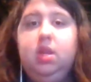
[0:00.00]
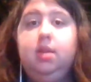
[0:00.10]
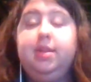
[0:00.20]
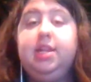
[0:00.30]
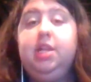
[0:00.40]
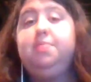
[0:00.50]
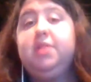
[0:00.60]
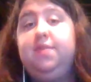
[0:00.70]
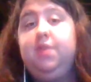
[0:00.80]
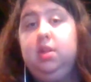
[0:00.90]
This is
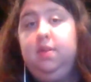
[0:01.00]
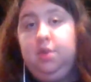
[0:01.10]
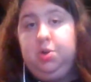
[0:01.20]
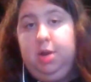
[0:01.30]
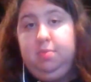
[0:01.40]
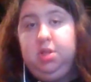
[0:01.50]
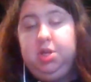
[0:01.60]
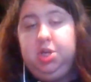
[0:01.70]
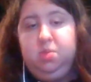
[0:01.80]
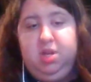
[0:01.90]
specifically for treble
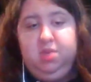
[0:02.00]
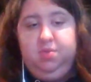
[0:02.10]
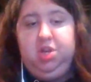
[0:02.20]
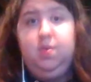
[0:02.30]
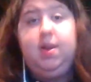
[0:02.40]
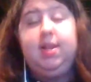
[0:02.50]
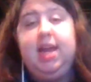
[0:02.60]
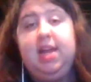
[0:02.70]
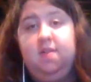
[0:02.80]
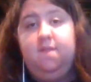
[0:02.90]
instruments, which is what a
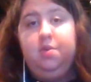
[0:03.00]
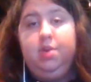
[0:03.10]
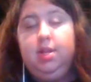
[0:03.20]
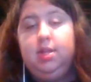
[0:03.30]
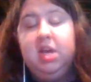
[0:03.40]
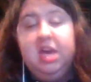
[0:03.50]
saxophone is,